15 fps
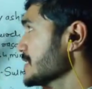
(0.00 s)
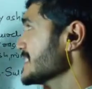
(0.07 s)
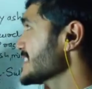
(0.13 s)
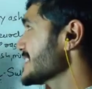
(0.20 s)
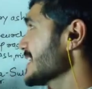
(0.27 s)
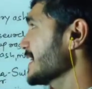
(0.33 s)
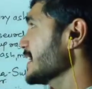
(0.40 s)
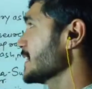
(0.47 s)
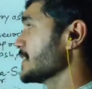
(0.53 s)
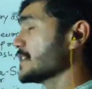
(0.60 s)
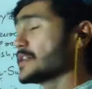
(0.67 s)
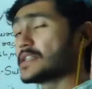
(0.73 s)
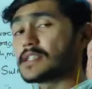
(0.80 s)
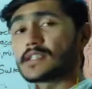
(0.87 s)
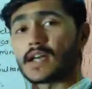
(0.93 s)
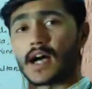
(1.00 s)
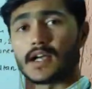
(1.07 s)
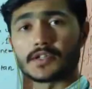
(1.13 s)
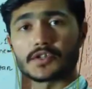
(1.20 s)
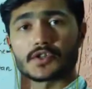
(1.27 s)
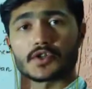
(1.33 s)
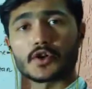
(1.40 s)
second
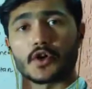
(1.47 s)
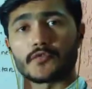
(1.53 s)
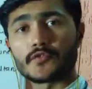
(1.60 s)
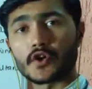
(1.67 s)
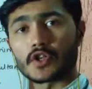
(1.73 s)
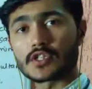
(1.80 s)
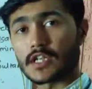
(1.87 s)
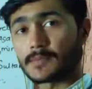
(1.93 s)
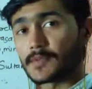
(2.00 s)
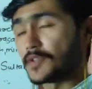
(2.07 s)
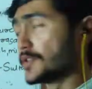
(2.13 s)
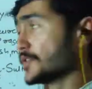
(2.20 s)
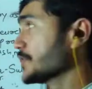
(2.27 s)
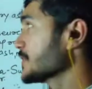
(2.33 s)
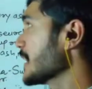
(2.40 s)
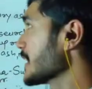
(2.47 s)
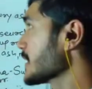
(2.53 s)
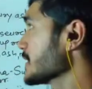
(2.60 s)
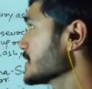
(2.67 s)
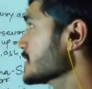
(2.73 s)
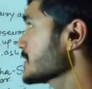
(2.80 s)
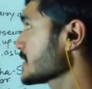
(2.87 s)
science of your chapter, that
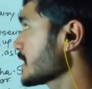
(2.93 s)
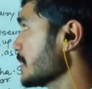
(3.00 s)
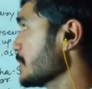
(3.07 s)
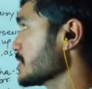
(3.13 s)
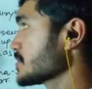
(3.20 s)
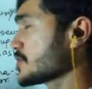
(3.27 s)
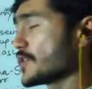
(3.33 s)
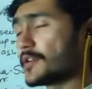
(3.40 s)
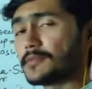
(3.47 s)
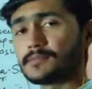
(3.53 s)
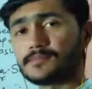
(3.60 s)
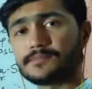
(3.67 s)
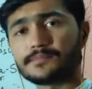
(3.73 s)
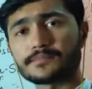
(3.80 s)
is chemistry.